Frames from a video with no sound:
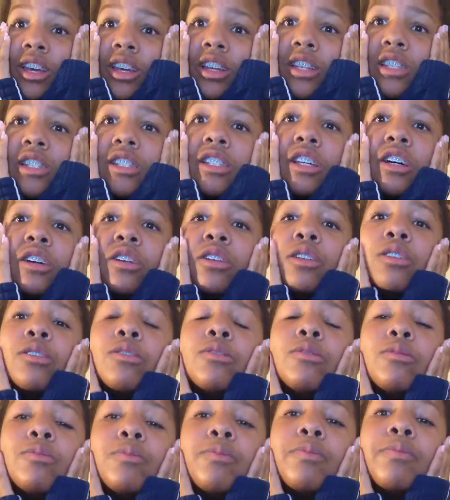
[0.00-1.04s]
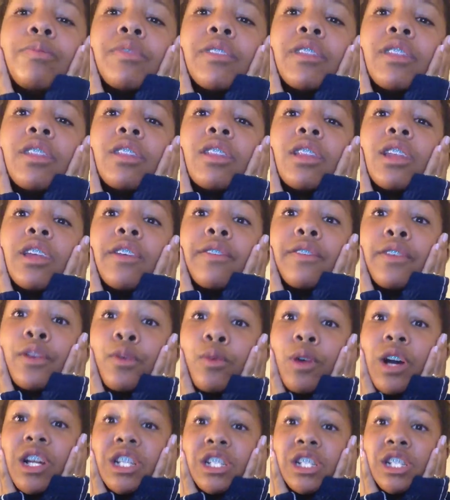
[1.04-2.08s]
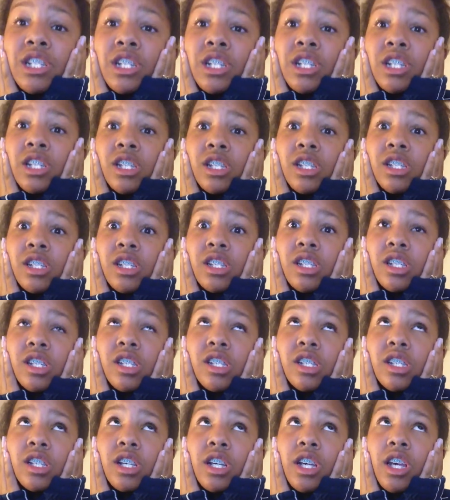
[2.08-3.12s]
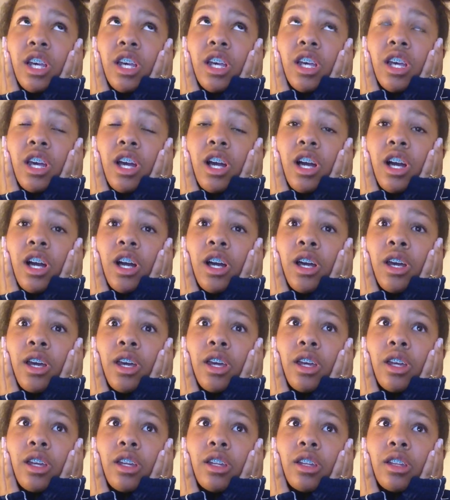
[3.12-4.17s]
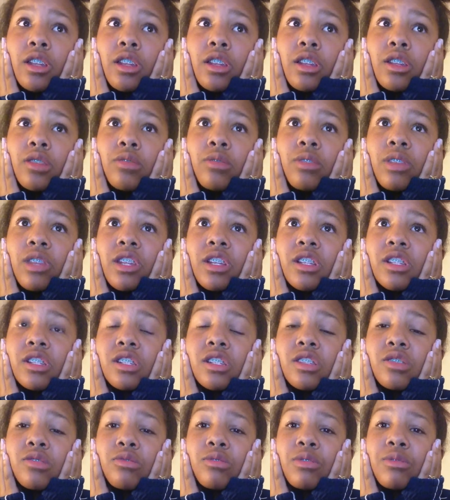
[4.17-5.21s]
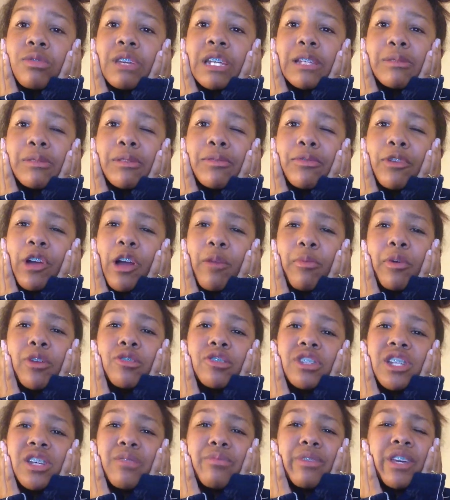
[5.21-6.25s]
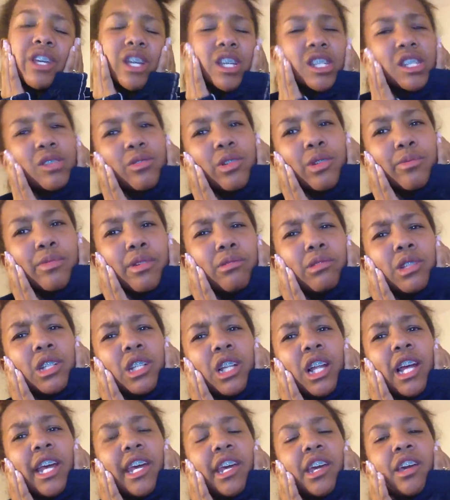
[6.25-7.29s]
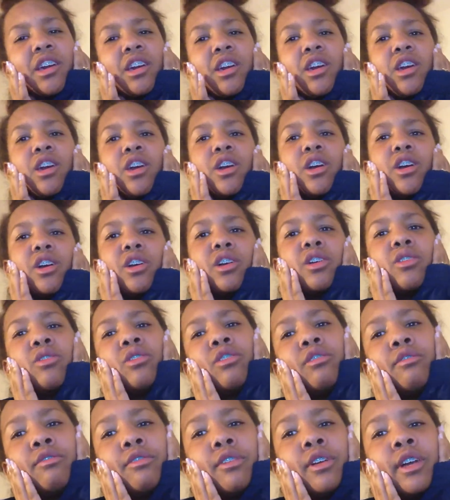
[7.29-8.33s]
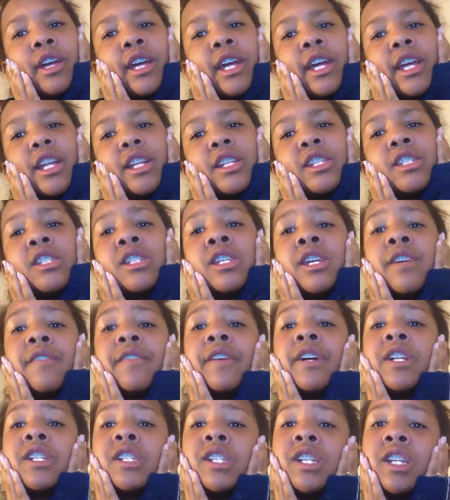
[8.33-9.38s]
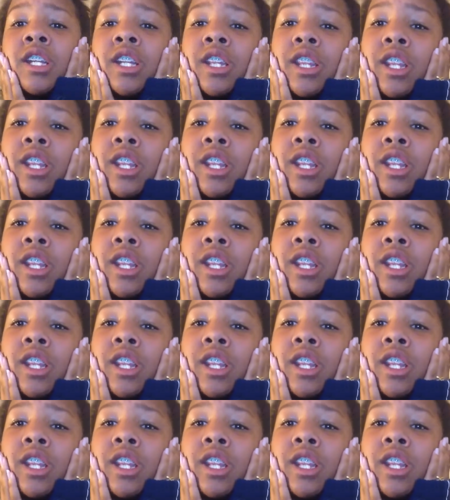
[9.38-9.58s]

So if you're watching this, it's like I doing this 3 weeks before I post it because I want to be able to like go over it and see if I said